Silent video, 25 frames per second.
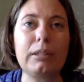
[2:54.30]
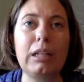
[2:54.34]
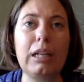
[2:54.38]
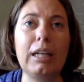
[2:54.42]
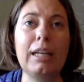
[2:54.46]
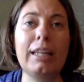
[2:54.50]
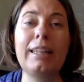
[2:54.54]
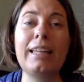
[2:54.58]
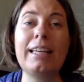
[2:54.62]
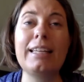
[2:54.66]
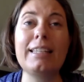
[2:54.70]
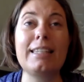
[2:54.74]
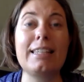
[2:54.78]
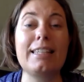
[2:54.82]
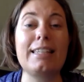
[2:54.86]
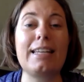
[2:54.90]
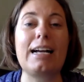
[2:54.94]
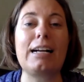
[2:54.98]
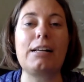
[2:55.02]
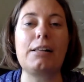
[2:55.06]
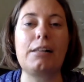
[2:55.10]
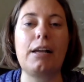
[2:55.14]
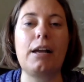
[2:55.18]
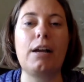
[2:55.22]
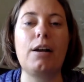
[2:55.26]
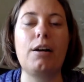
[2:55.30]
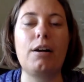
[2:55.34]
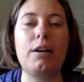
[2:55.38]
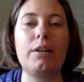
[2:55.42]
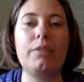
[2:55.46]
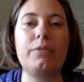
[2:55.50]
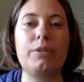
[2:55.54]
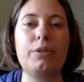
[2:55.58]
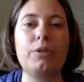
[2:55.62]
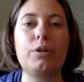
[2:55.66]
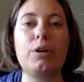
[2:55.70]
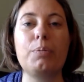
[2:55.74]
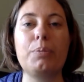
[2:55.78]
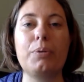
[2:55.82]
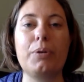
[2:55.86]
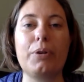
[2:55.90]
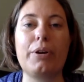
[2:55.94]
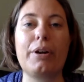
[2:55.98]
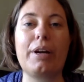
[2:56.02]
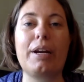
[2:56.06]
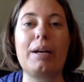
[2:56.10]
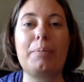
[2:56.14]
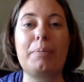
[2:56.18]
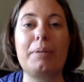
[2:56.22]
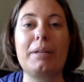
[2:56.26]
And that's exactly how I view our
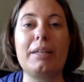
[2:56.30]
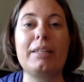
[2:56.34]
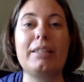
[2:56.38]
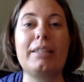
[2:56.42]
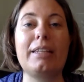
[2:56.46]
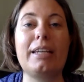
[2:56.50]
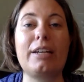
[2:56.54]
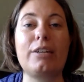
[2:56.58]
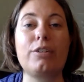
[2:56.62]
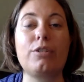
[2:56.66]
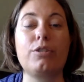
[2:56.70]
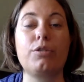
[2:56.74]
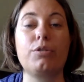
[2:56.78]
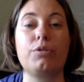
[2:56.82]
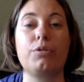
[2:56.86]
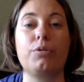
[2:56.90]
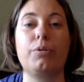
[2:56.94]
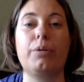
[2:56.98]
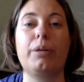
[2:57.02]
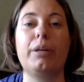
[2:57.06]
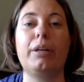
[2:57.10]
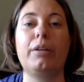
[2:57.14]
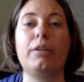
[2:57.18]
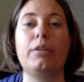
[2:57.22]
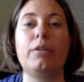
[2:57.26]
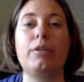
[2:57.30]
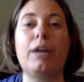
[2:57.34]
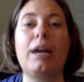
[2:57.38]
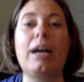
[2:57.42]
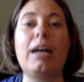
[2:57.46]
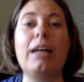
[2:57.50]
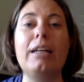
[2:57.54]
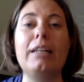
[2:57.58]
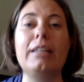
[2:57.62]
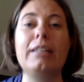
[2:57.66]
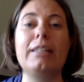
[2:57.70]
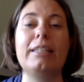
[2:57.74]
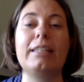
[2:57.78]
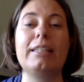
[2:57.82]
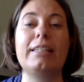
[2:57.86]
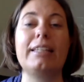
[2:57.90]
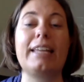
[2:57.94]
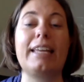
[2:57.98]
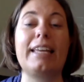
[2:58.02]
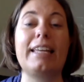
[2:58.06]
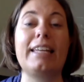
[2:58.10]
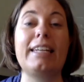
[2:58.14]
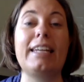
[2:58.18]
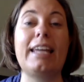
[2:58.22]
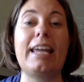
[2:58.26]
programming as extracurricular. How does this
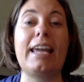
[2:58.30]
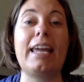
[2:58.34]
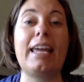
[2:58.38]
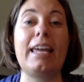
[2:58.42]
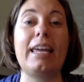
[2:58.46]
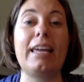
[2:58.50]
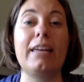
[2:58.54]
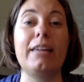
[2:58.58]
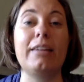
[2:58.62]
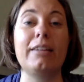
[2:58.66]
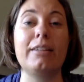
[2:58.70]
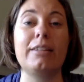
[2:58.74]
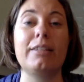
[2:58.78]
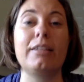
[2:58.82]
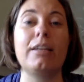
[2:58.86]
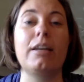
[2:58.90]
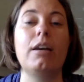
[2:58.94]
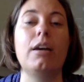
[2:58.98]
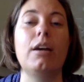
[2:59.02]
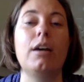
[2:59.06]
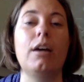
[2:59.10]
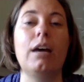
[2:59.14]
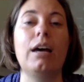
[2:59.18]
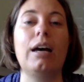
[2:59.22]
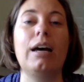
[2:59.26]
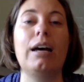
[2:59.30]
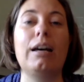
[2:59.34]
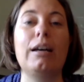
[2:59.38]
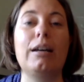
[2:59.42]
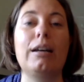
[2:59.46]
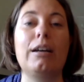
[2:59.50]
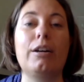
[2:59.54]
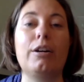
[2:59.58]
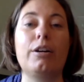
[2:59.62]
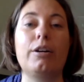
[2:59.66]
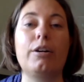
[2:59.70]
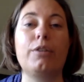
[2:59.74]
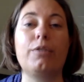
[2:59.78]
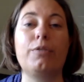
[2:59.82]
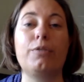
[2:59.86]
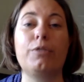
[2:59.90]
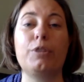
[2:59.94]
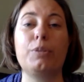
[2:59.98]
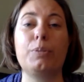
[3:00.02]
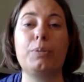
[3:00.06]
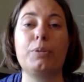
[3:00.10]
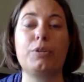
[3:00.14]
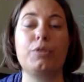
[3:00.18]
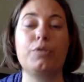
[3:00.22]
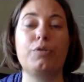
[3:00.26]
enhance our
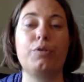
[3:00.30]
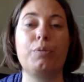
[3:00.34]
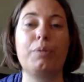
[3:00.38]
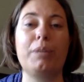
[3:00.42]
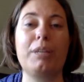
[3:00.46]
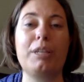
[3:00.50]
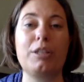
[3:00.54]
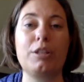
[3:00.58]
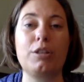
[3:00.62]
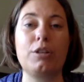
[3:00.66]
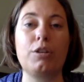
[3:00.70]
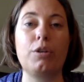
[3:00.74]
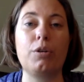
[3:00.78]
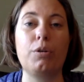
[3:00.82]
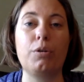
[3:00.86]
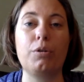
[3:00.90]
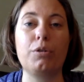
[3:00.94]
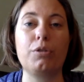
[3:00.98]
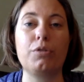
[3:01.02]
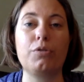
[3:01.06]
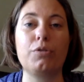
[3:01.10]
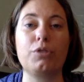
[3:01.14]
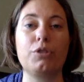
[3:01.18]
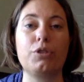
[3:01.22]
spiritual formation goals for